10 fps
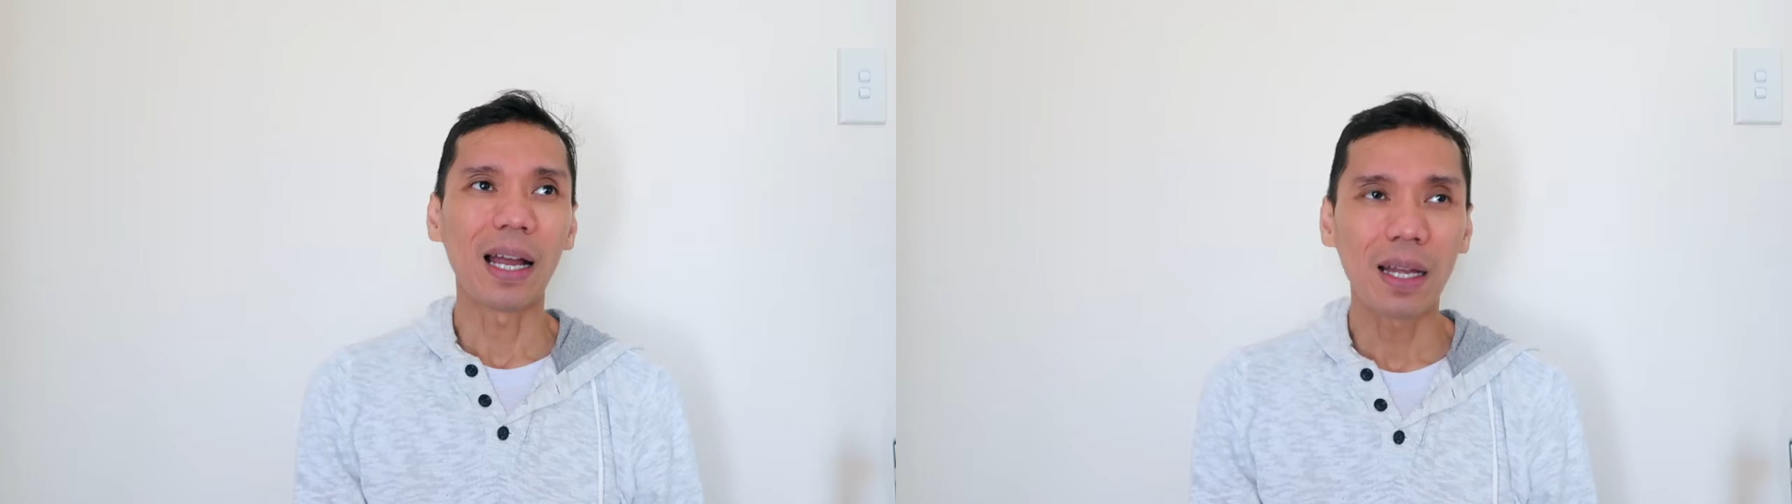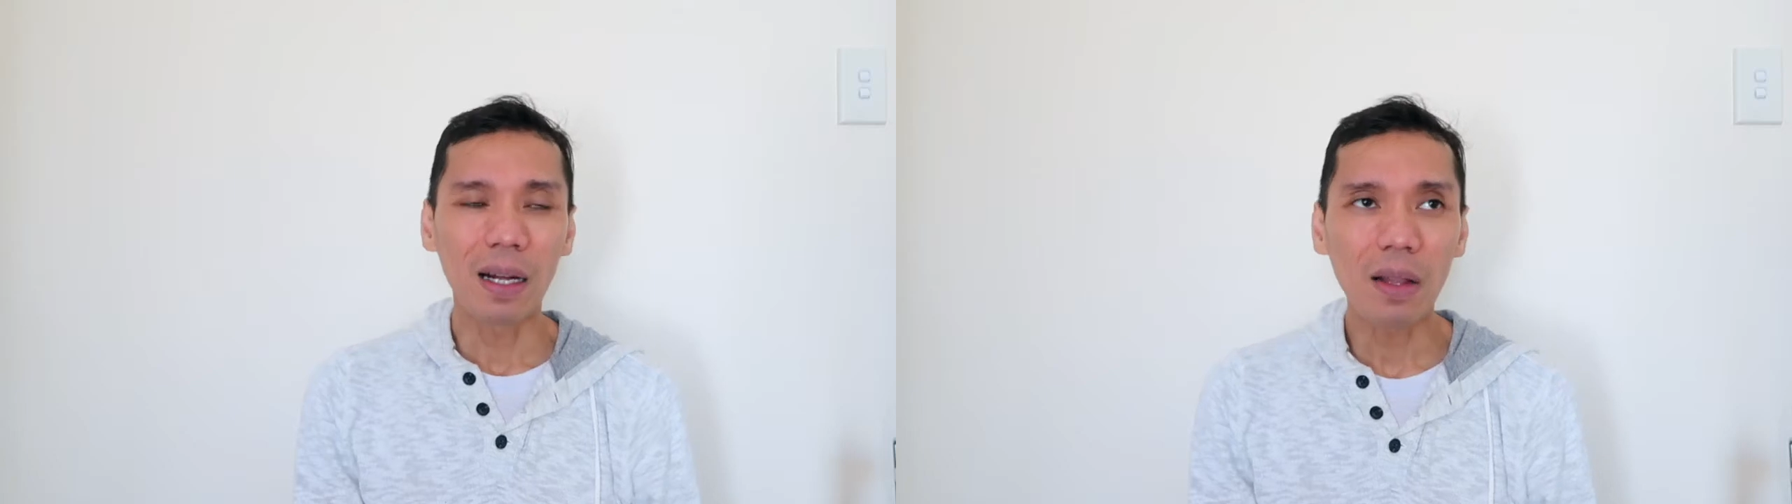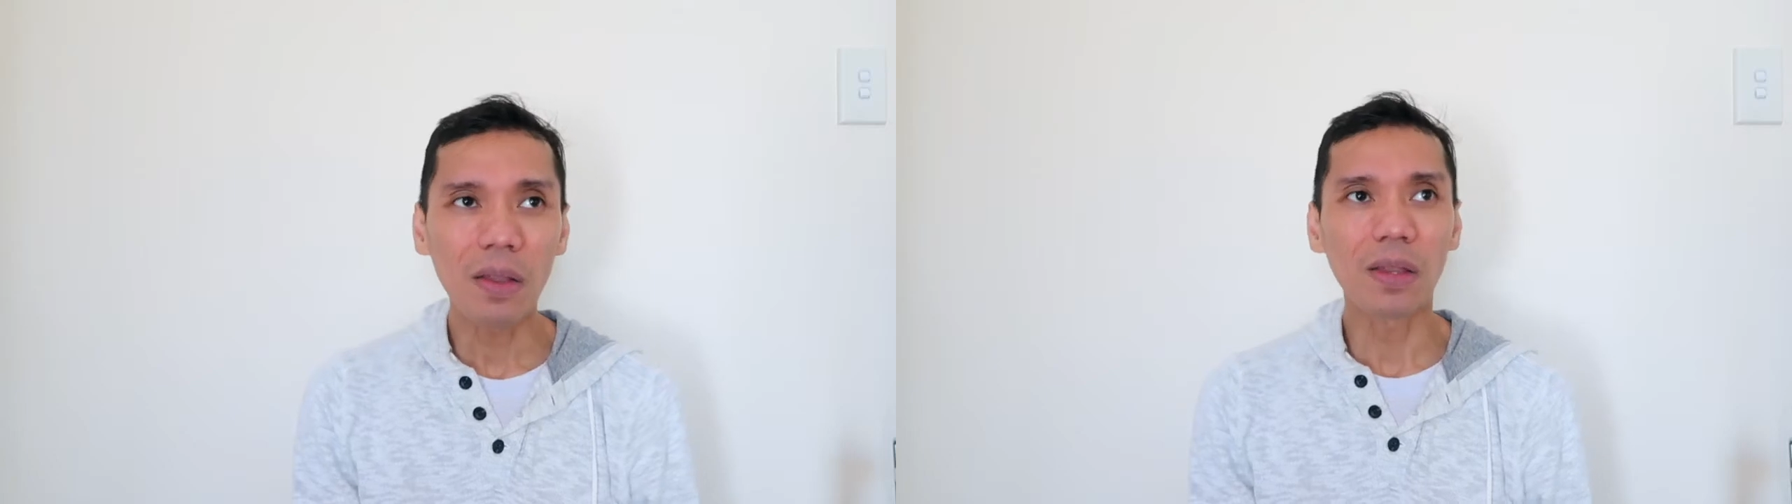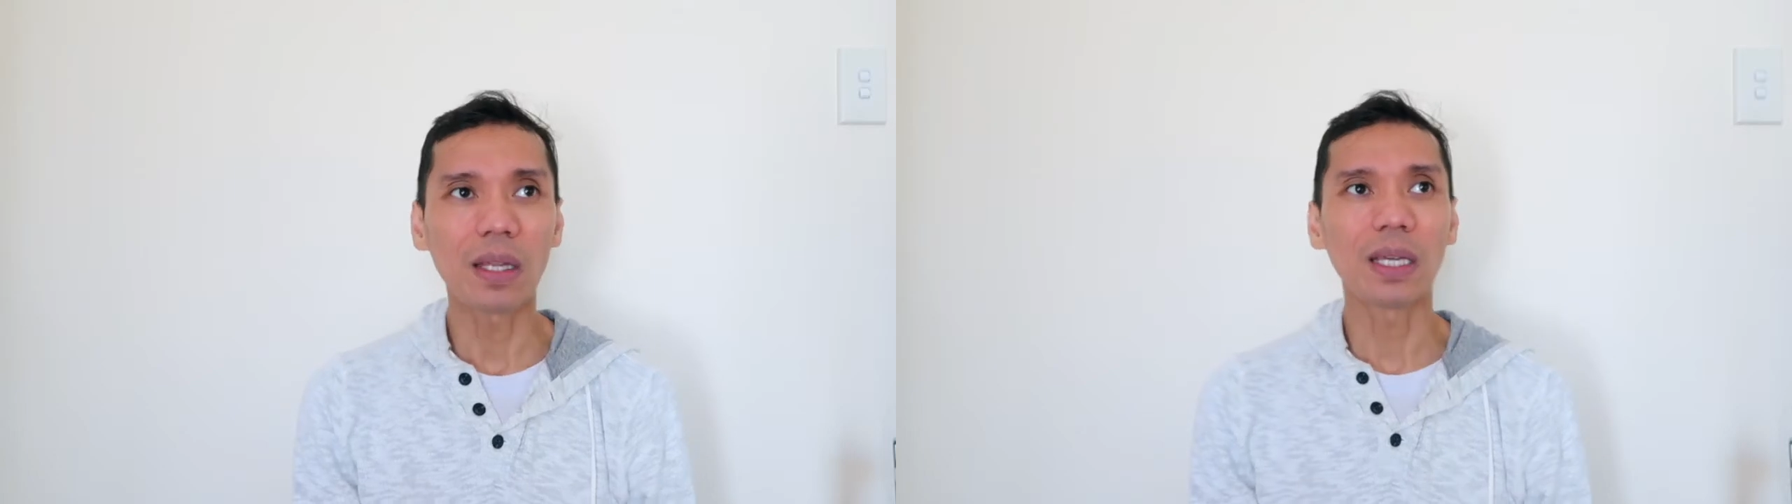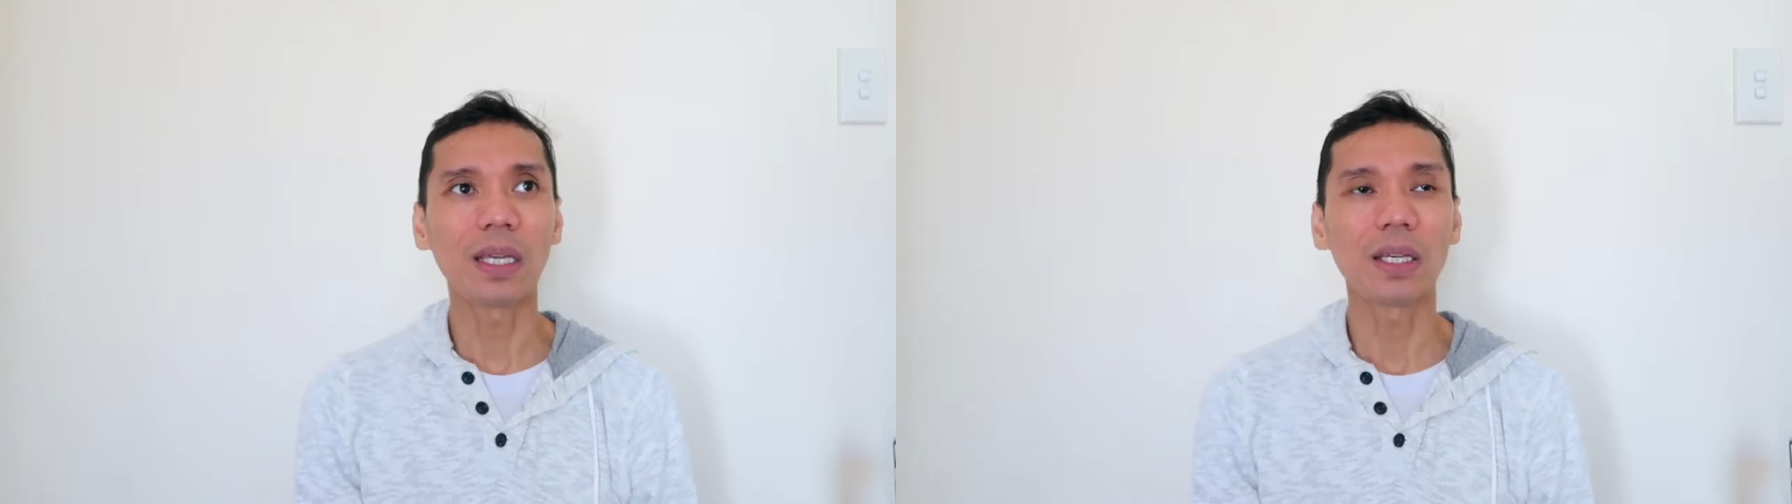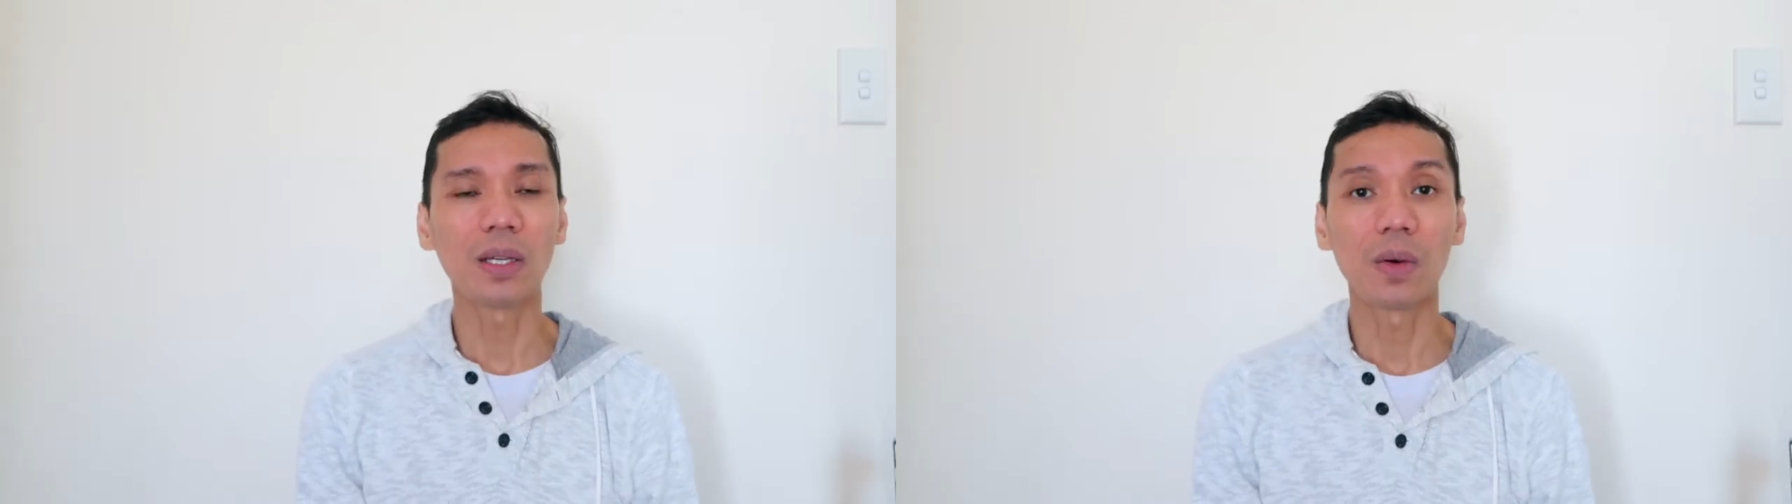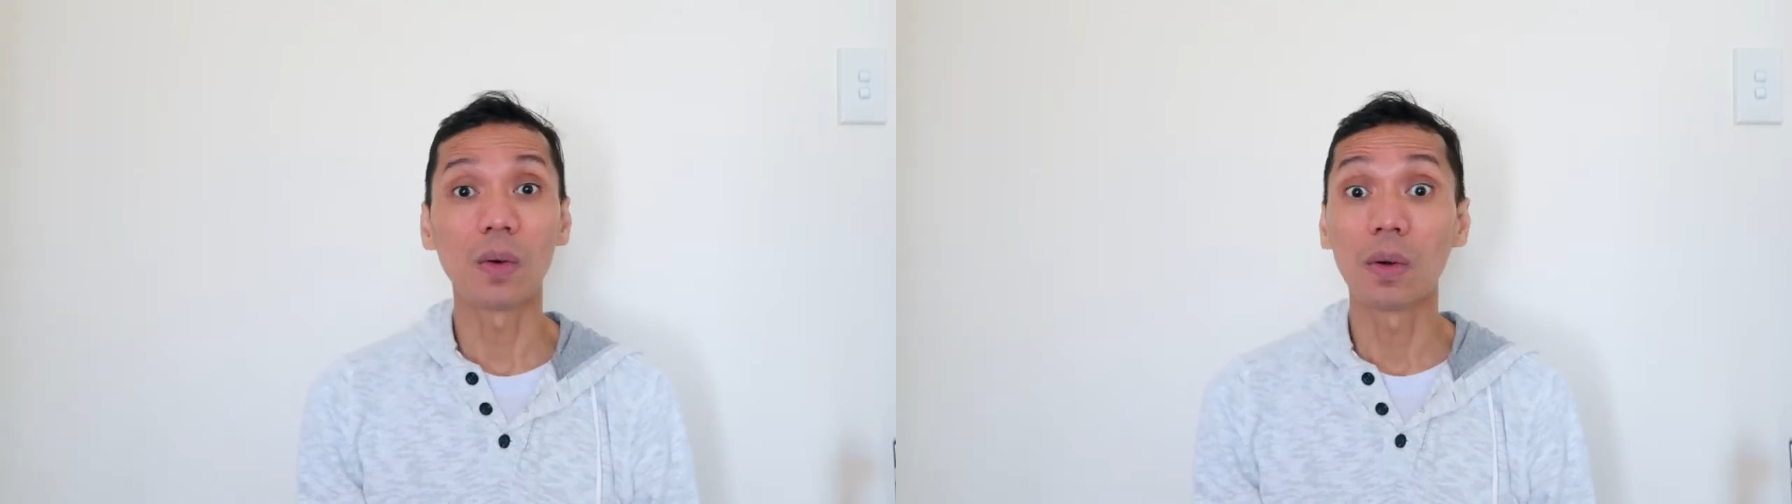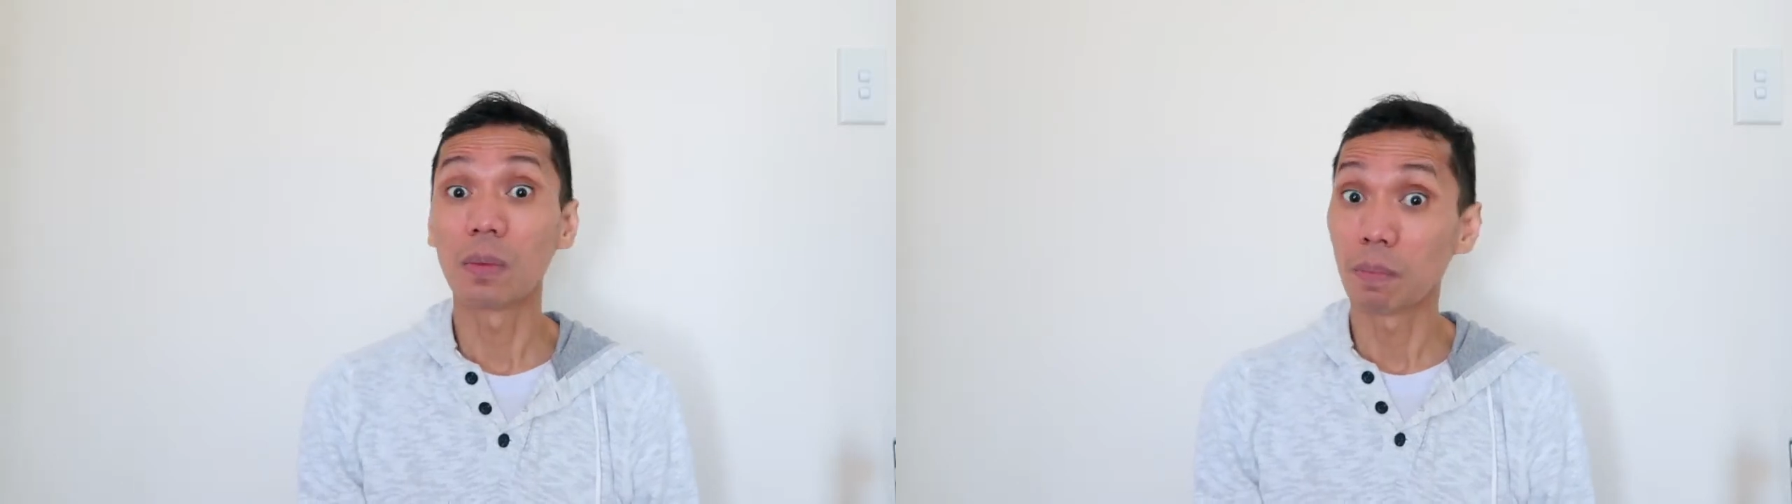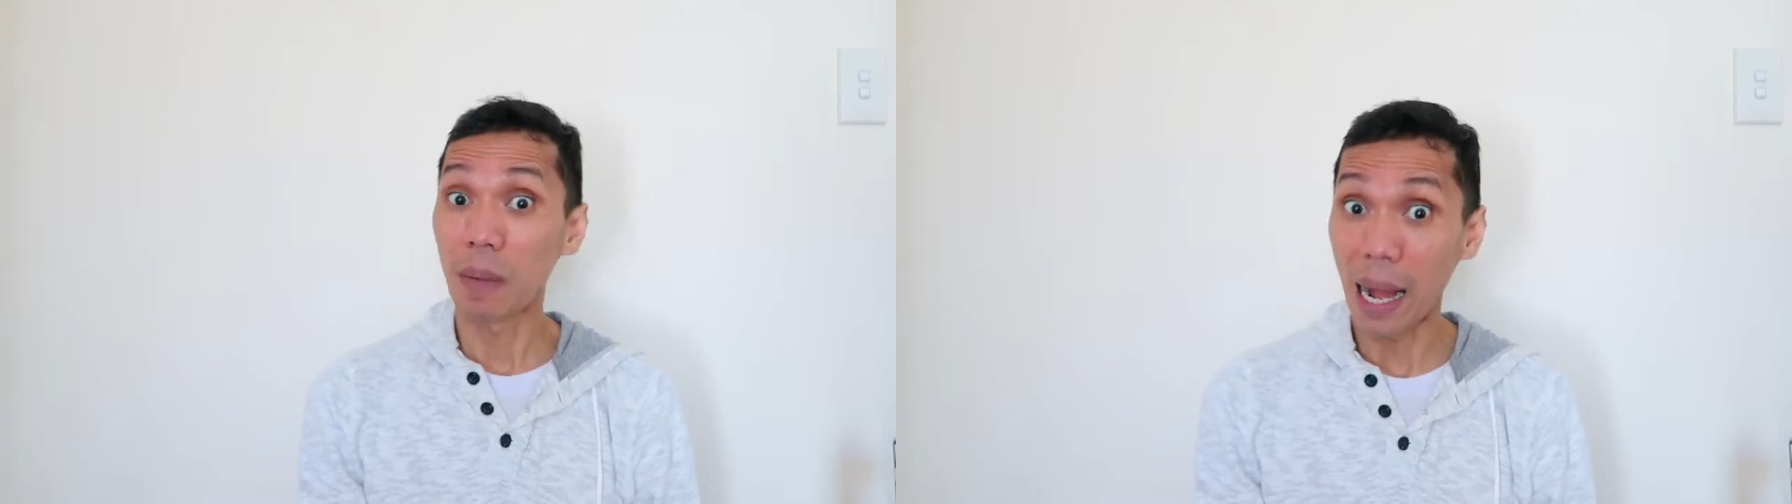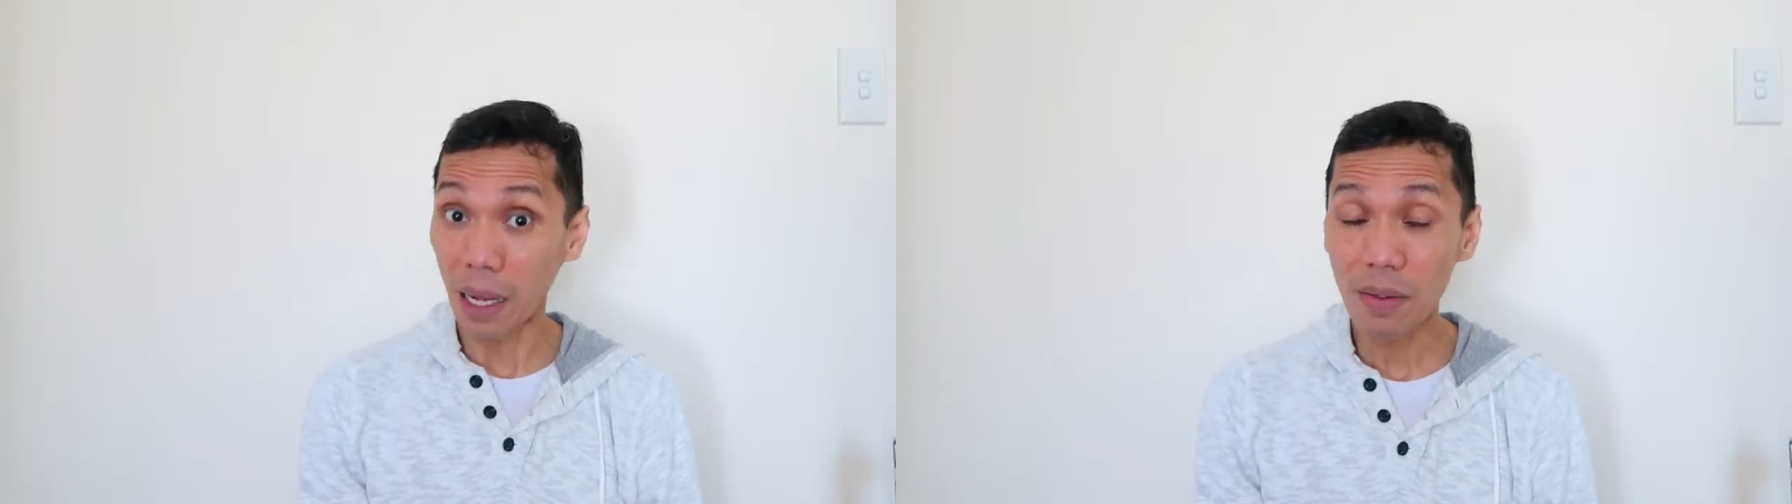healthier
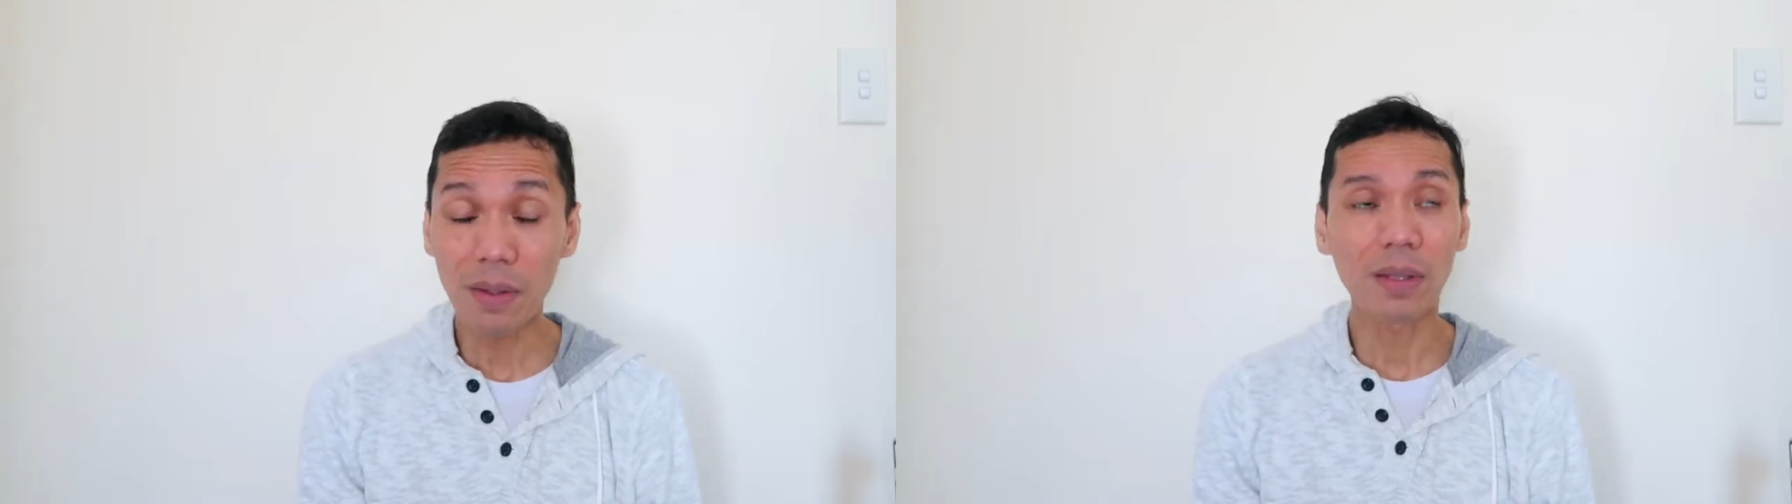path,